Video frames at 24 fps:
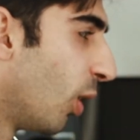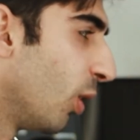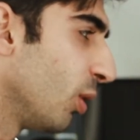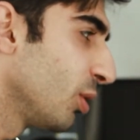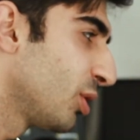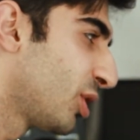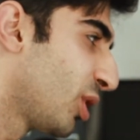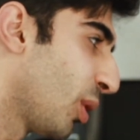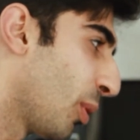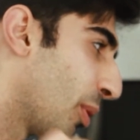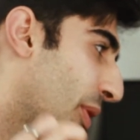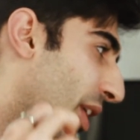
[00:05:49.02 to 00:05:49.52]

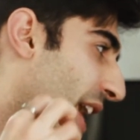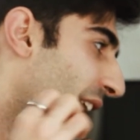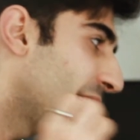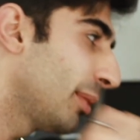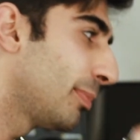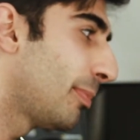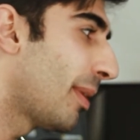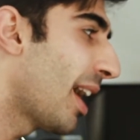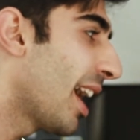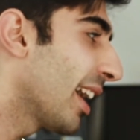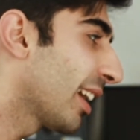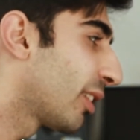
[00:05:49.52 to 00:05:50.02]
Also,
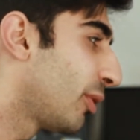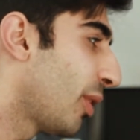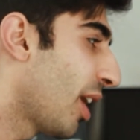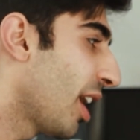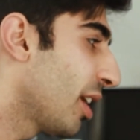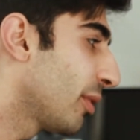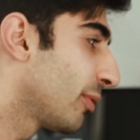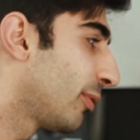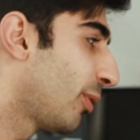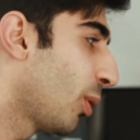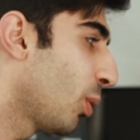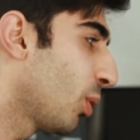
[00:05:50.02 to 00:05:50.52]
that
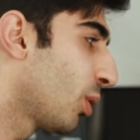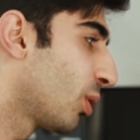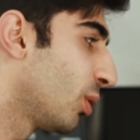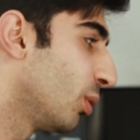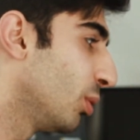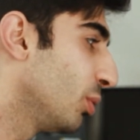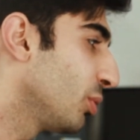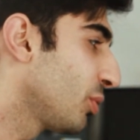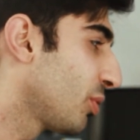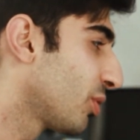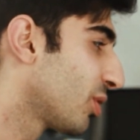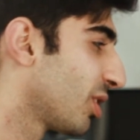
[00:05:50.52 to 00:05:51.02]
background
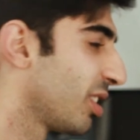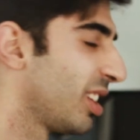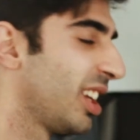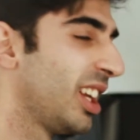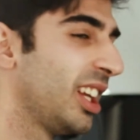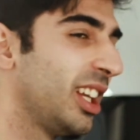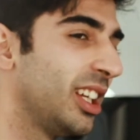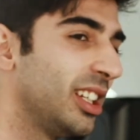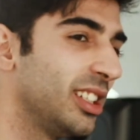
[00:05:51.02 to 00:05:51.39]
vocals